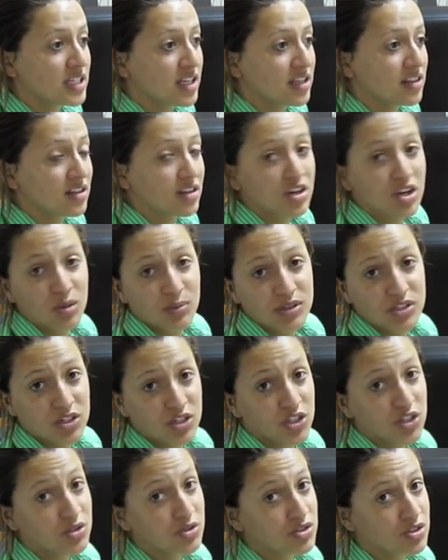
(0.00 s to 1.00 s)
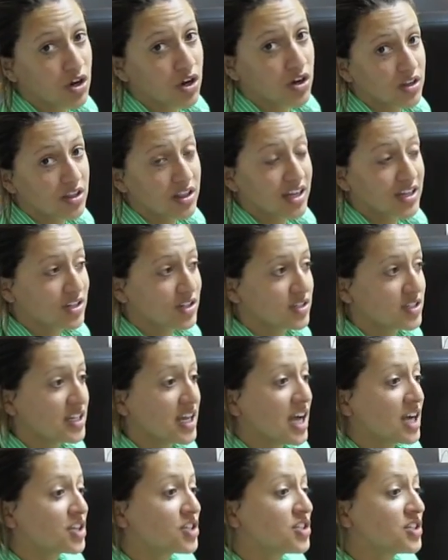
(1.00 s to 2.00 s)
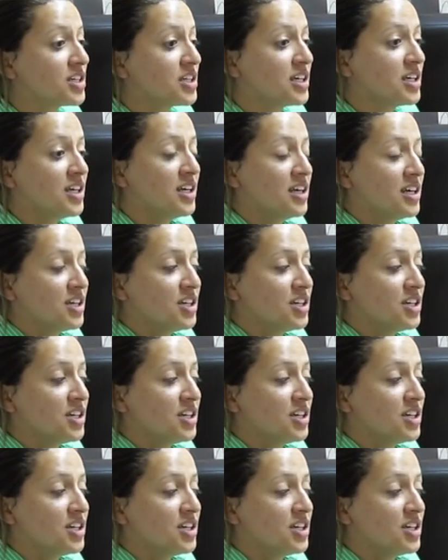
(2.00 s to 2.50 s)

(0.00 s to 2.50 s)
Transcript: And the Kirby's are huge collectors. And actually,